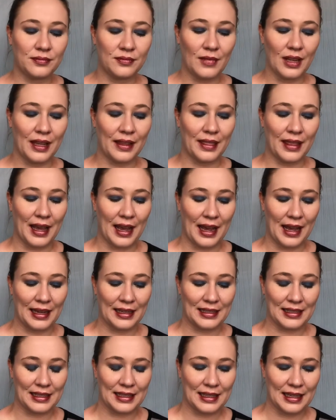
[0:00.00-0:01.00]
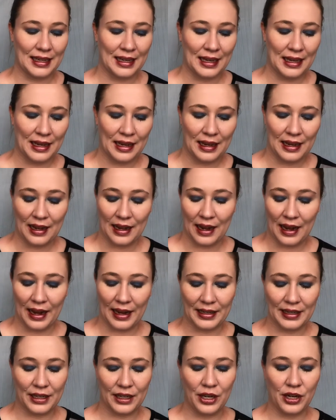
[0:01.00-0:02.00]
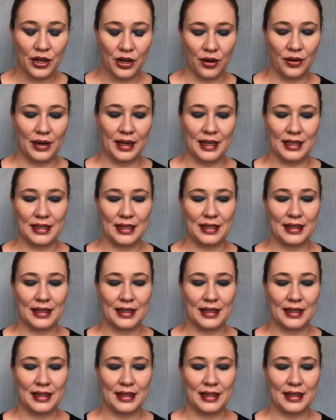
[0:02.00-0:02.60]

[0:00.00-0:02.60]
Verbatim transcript: that I didn't notice